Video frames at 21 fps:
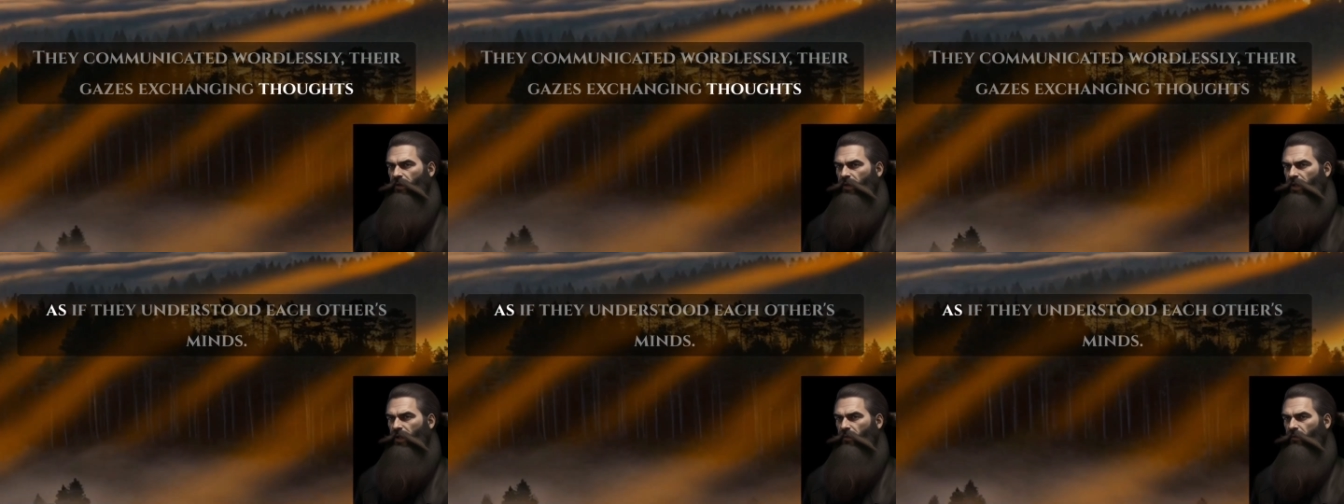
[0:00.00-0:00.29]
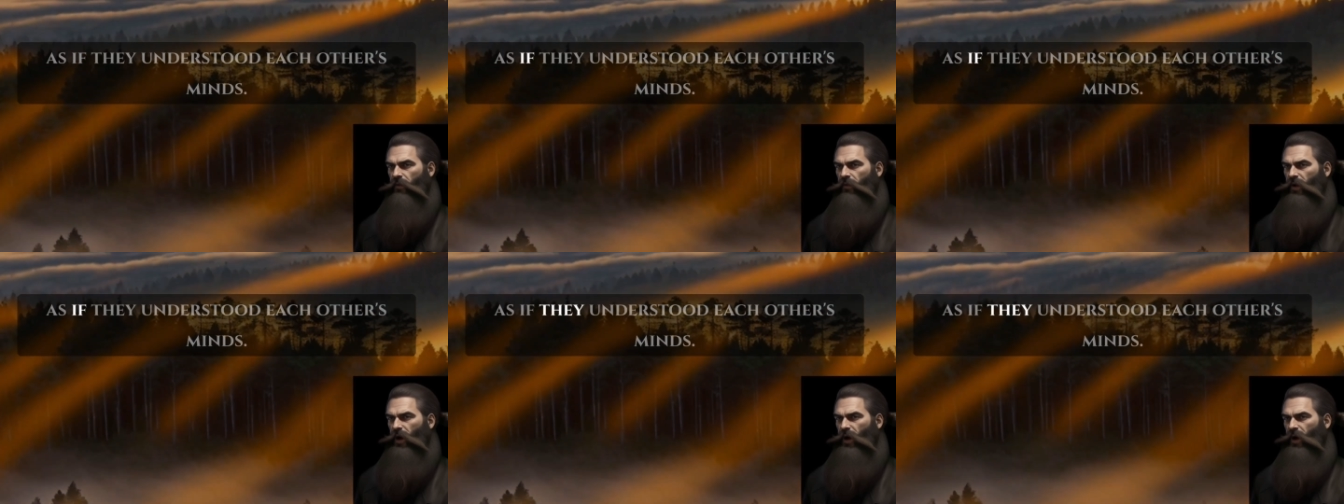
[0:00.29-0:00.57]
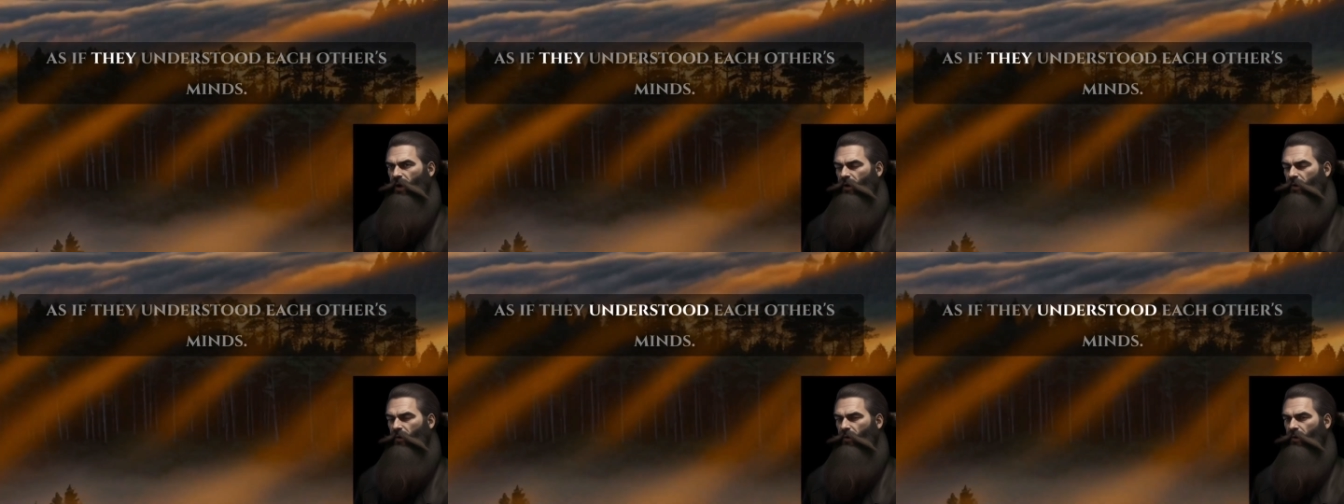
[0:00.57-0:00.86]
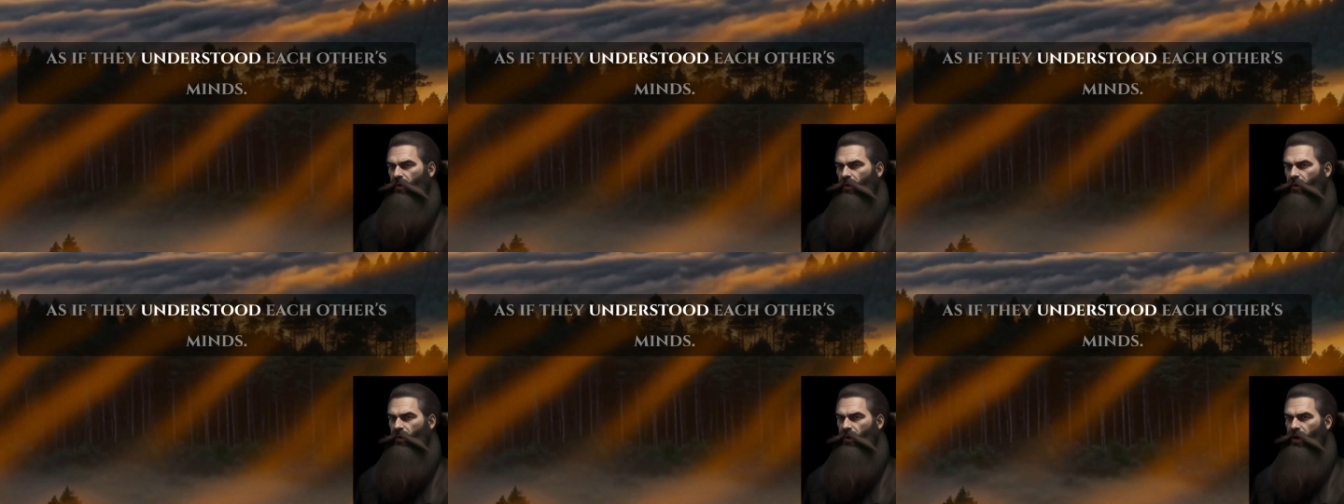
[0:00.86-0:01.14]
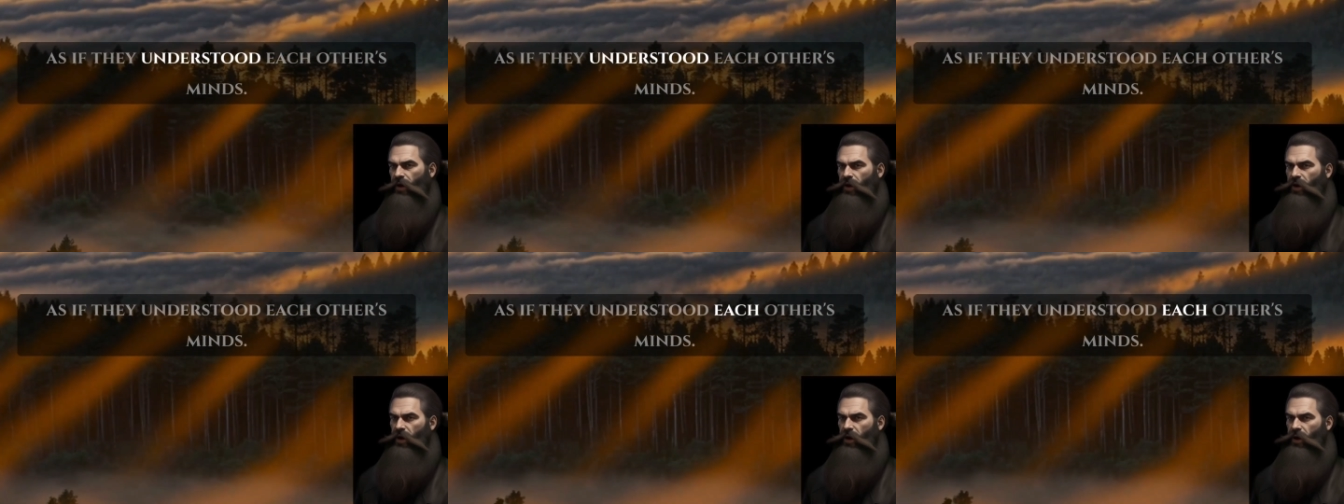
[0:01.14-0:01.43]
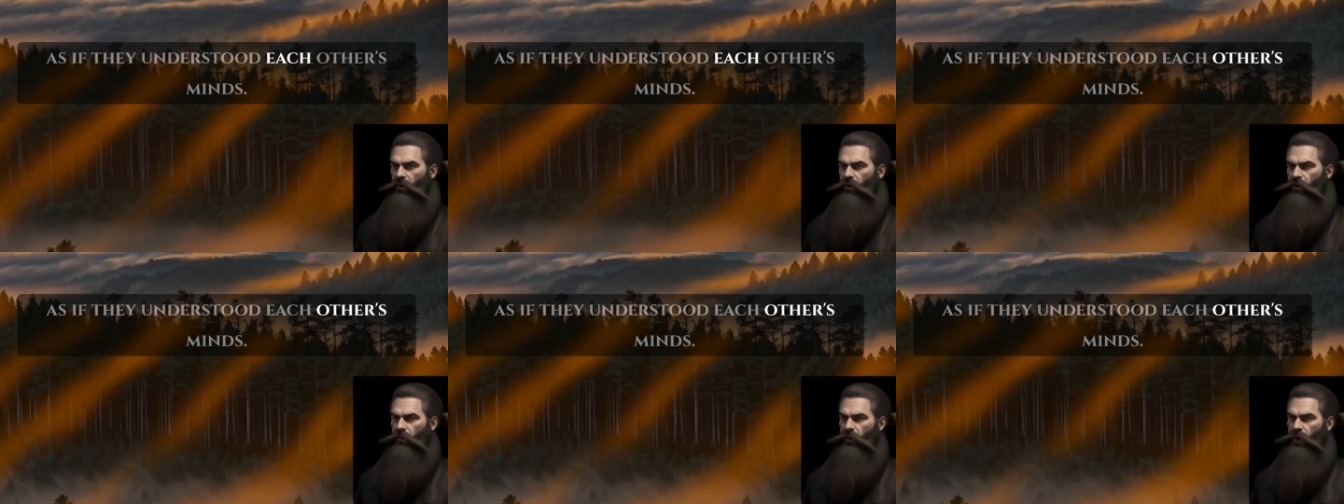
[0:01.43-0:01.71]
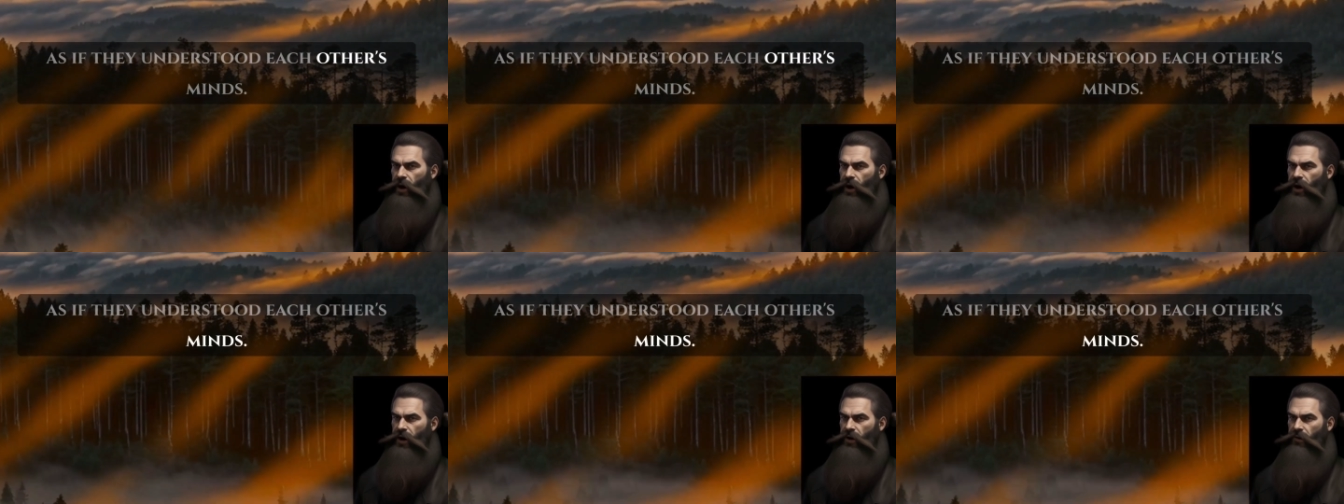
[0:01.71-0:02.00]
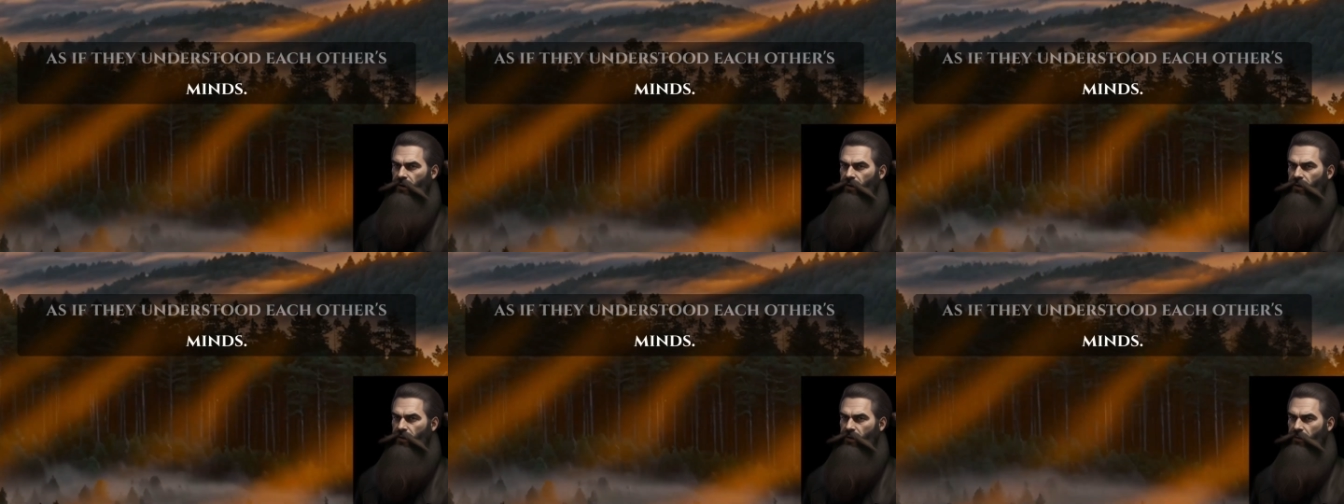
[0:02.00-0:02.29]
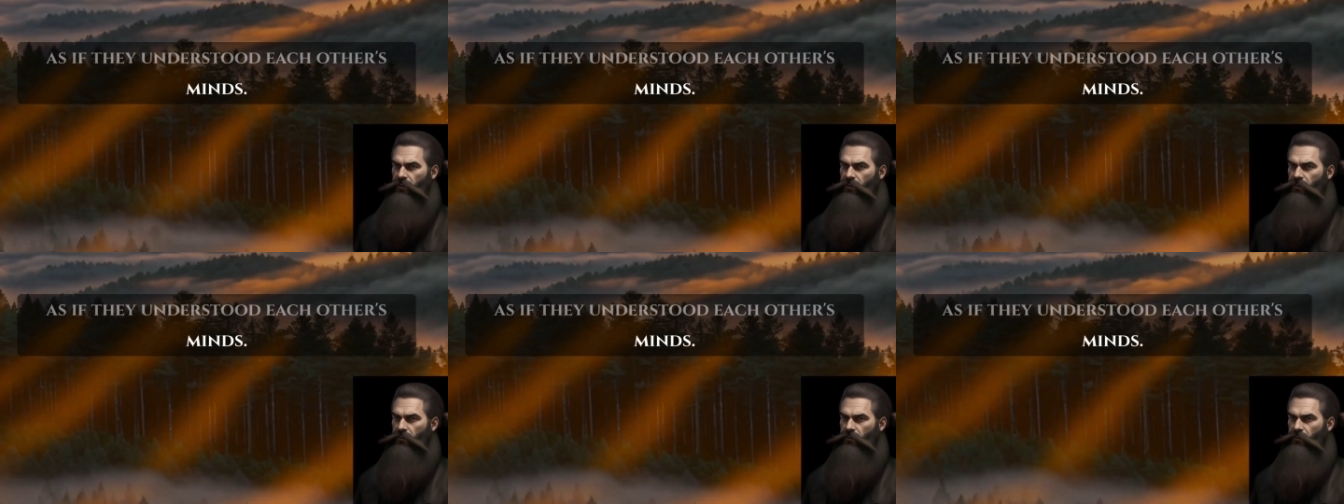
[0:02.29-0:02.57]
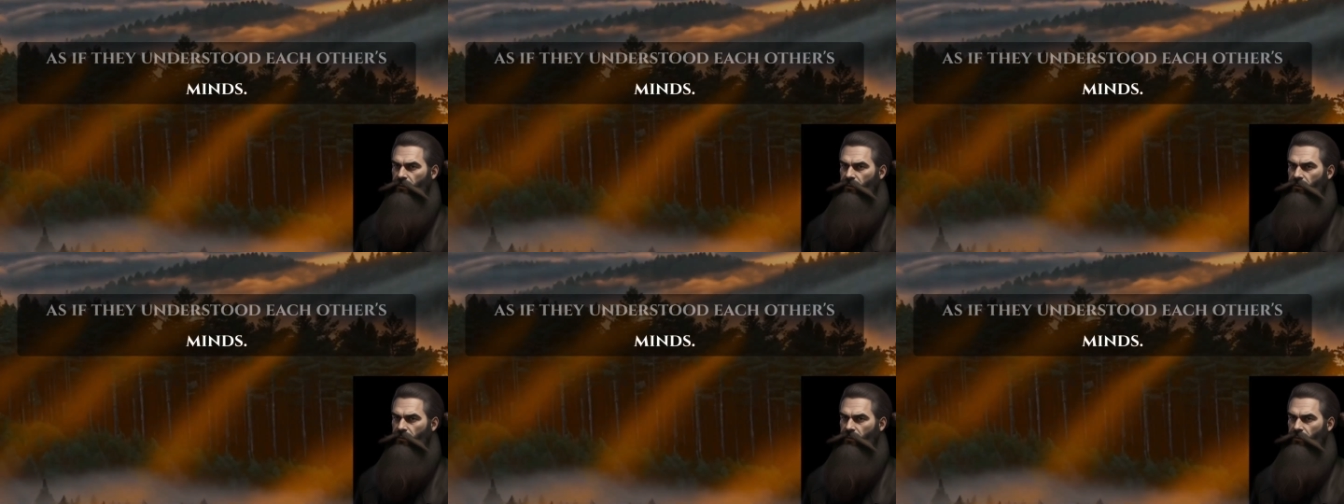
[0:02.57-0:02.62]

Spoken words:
as if they understood each other's minds.